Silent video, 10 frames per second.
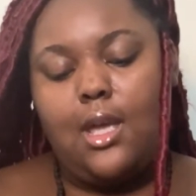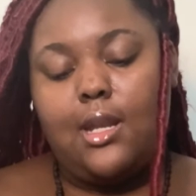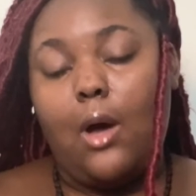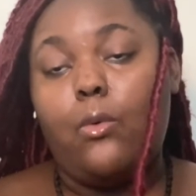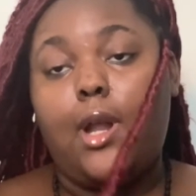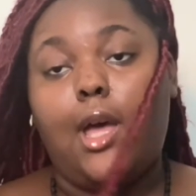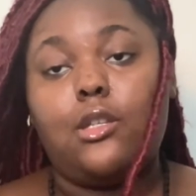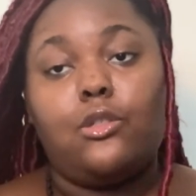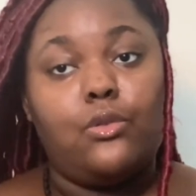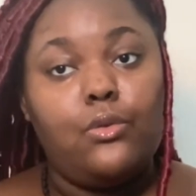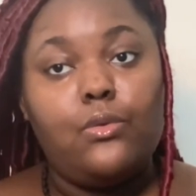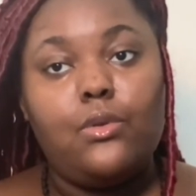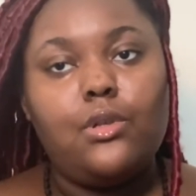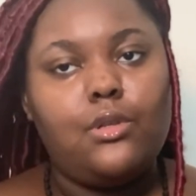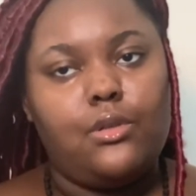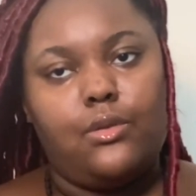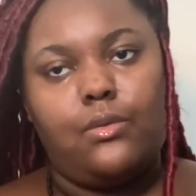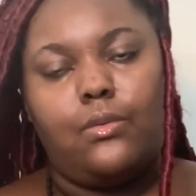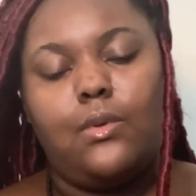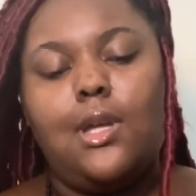Now what I do
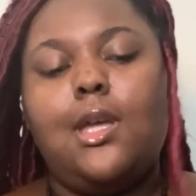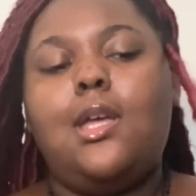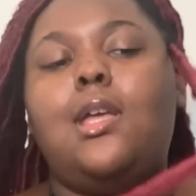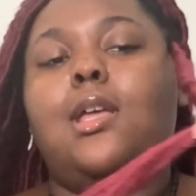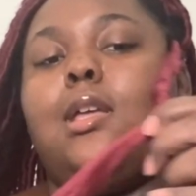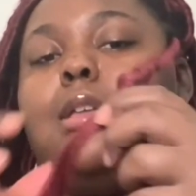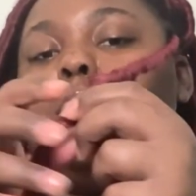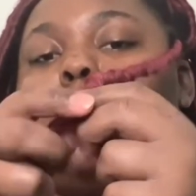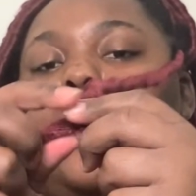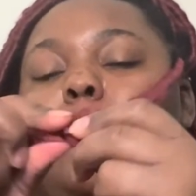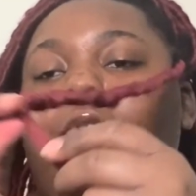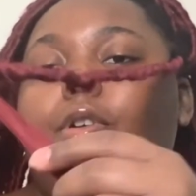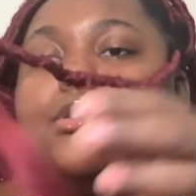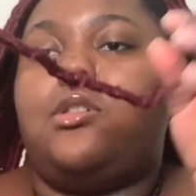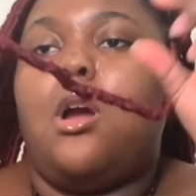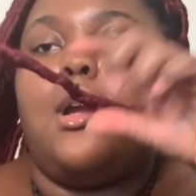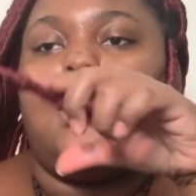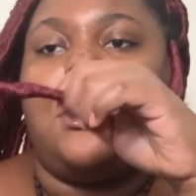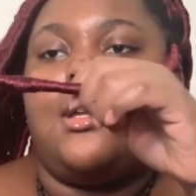is when I'm first starting